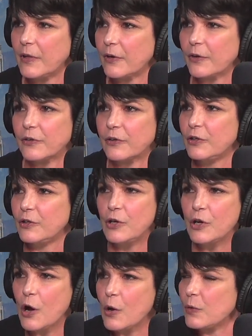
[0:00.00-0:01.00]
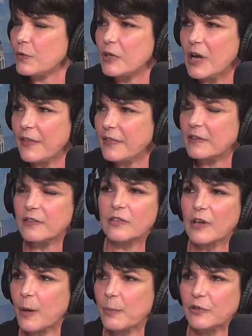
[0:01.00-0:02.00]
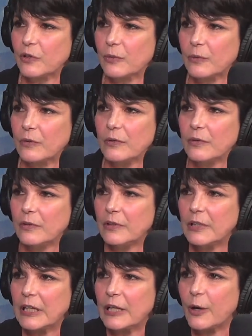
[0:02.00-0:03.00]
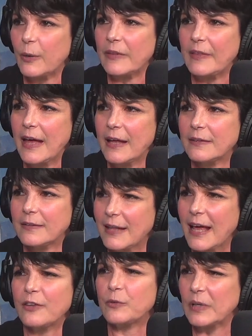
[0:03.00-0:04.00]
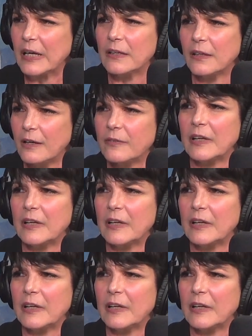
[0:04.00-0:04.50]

There are nothing stops you, you know, and that's what I love.